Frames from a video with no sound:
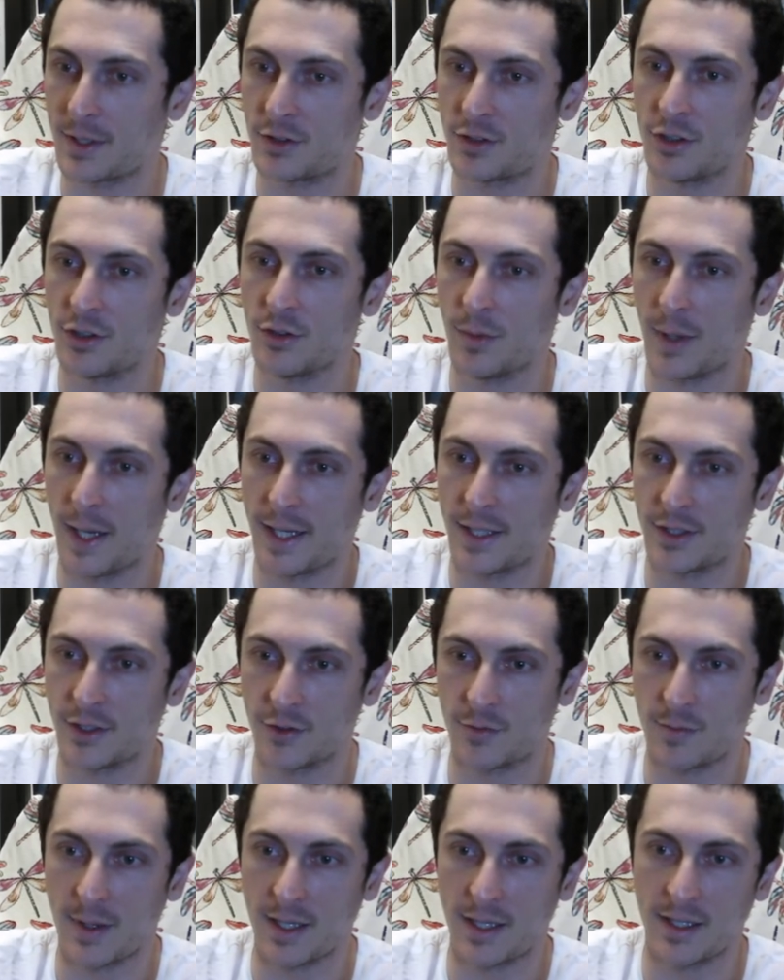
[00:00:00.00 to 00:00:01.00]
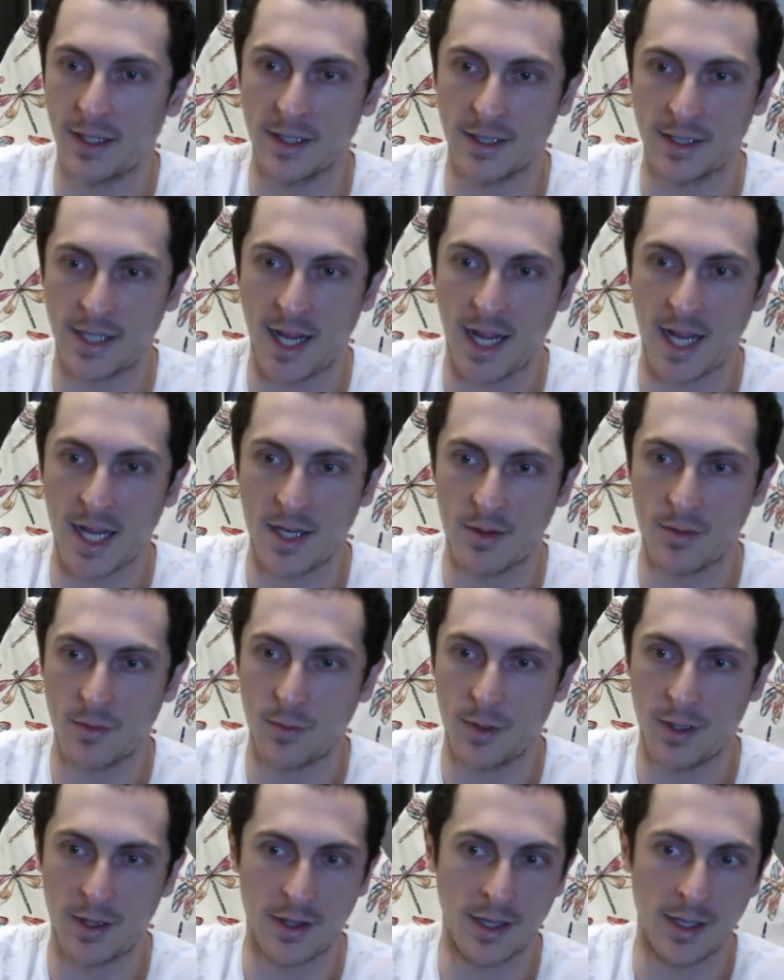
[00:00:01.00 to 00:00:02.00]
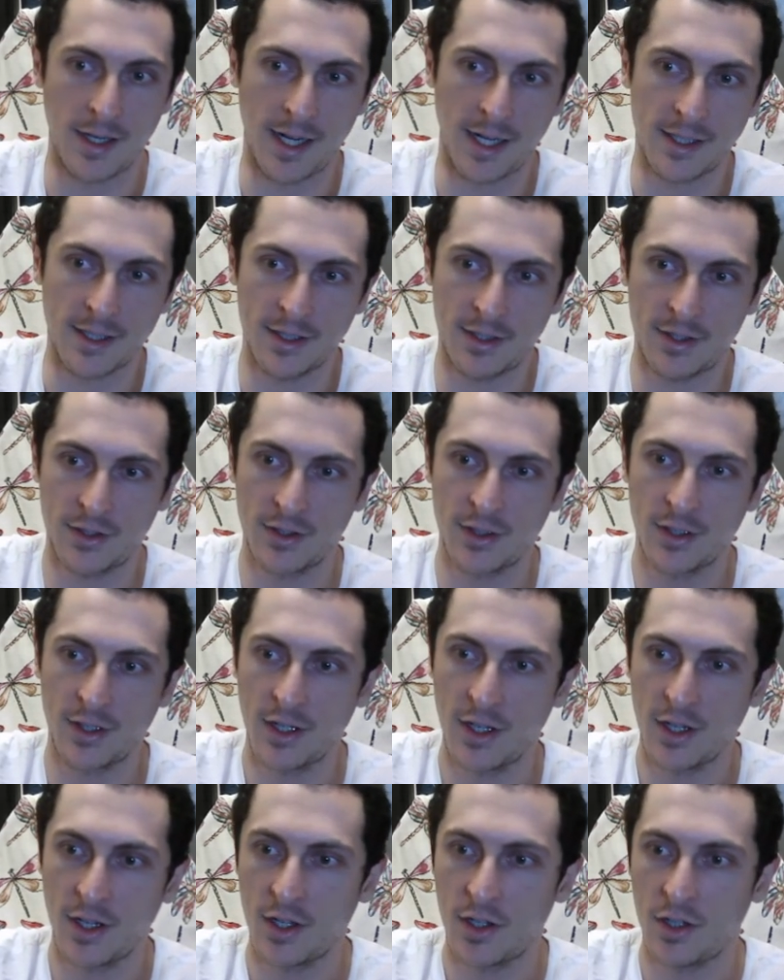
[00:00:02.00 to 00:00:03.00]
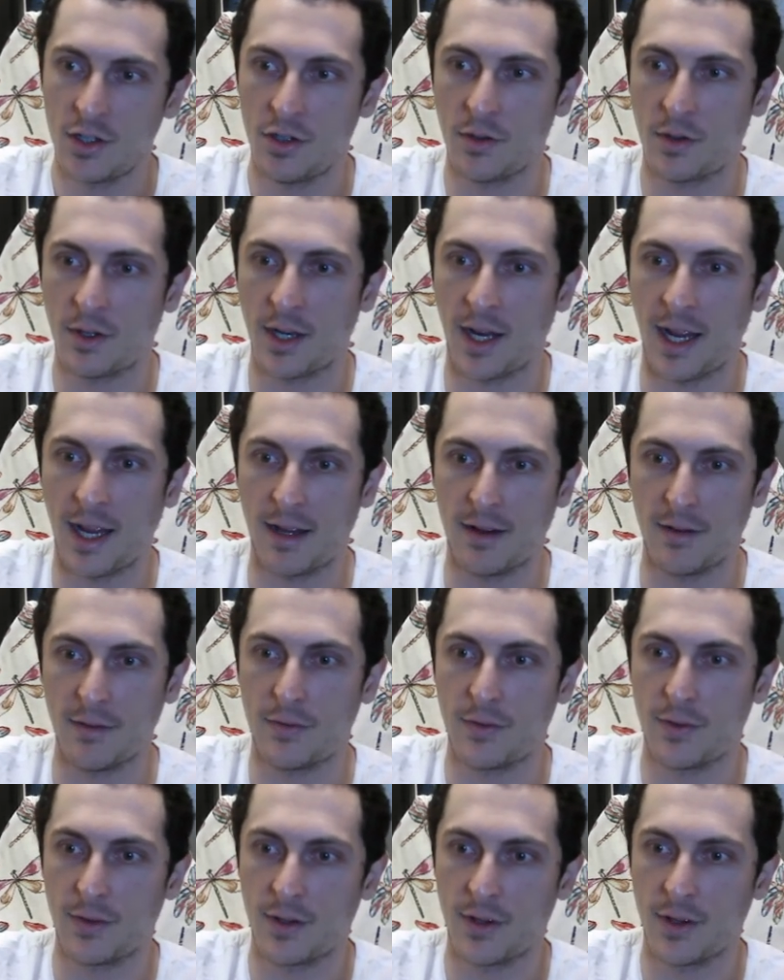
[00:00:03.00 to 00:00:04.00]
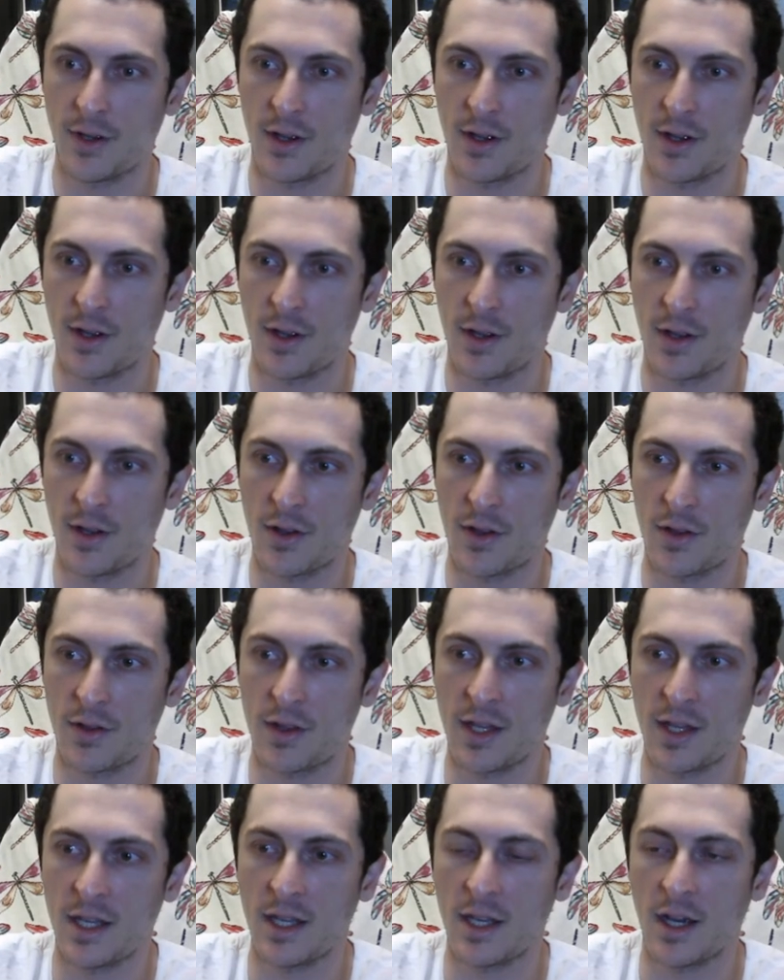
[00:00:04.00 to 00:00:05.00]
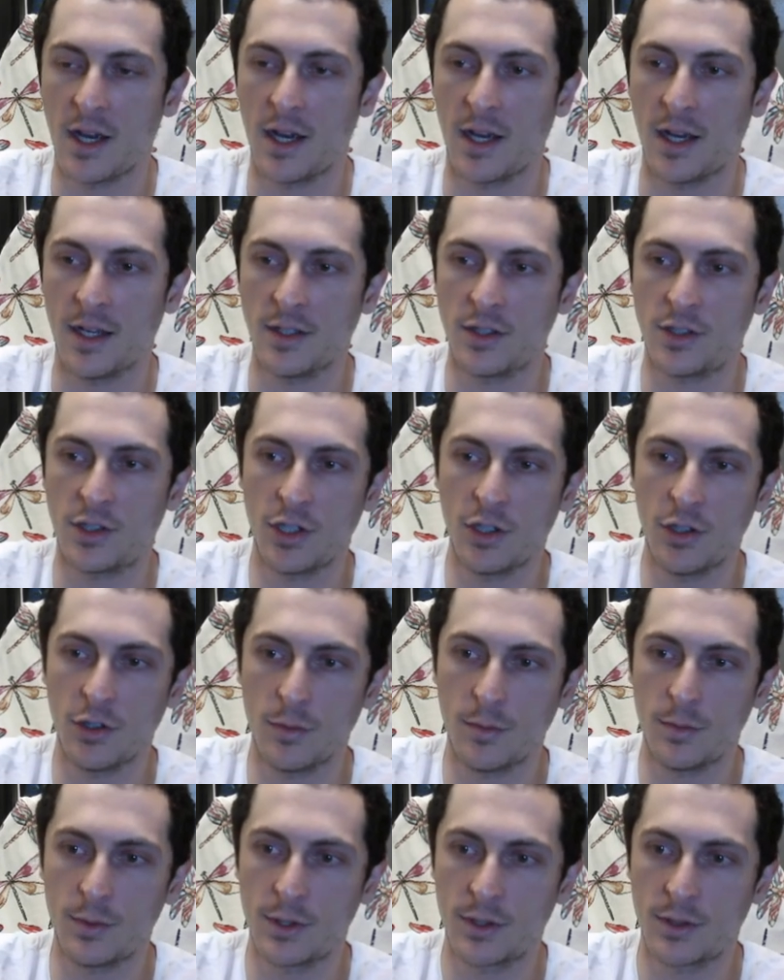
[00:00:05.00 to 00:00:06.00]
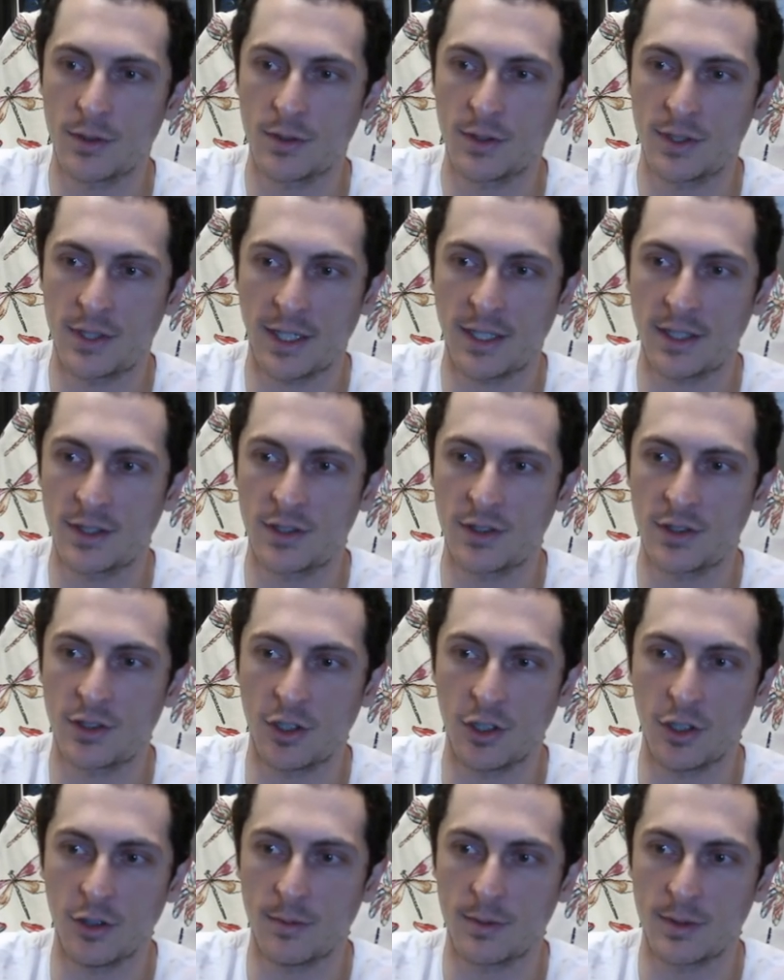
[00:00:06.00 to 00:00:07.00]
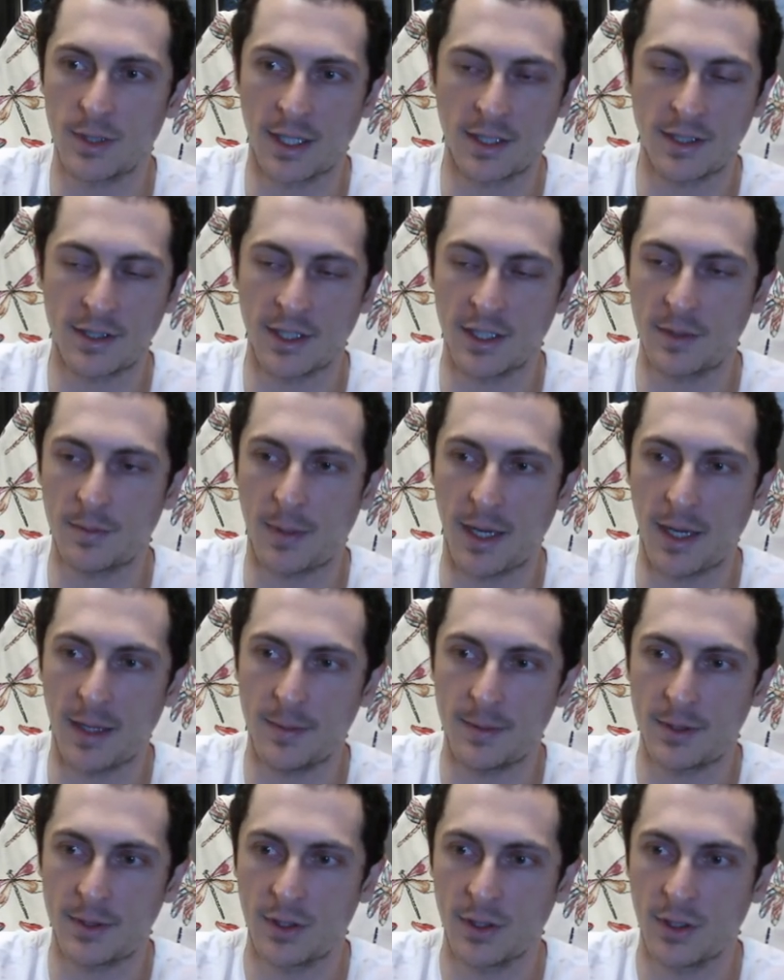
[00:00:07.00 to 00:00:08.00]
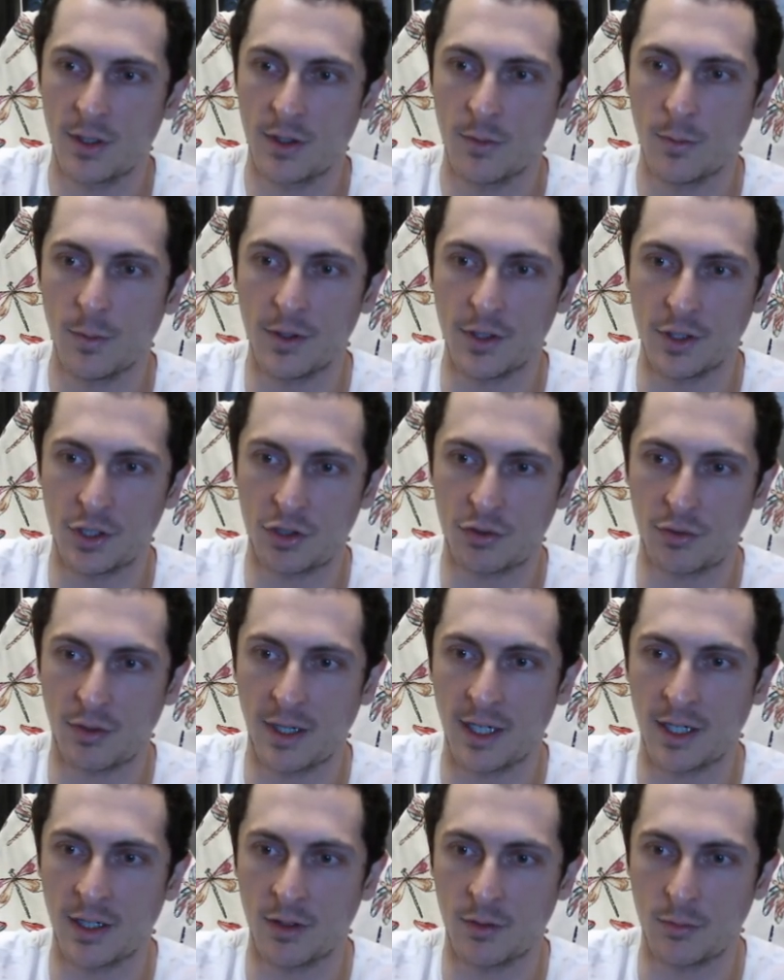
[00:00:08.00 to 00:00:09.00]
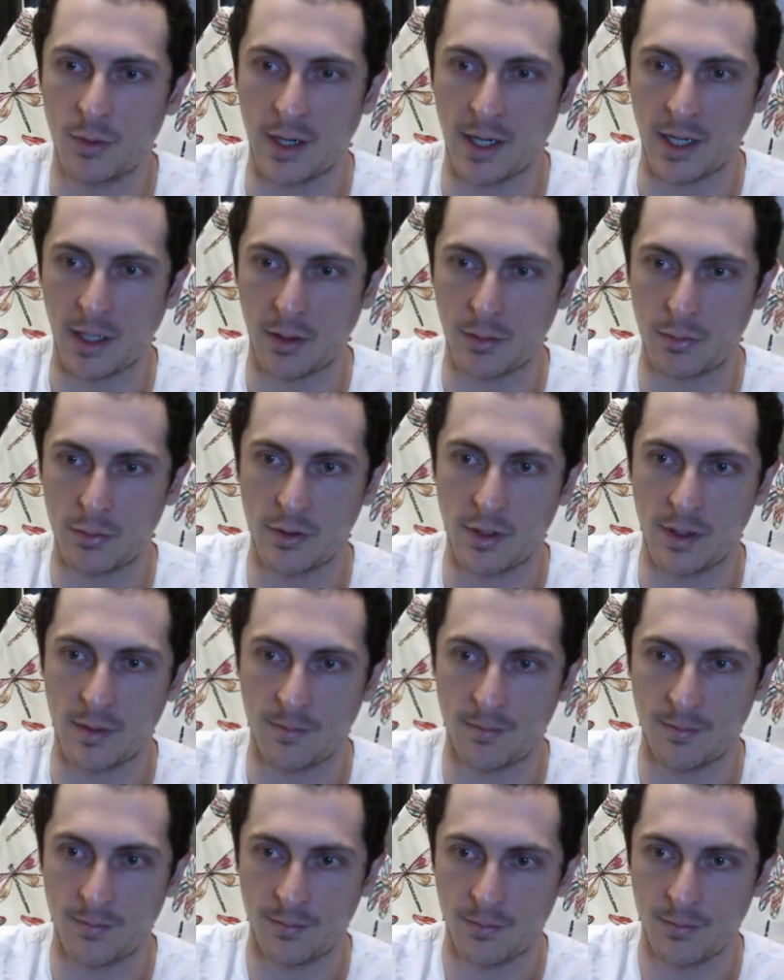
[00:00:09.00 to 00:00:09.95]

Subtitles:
2 ways of making a tet with a necklace. You could have the tubes, 6 tubes, like 6 pipes, with a string running through them.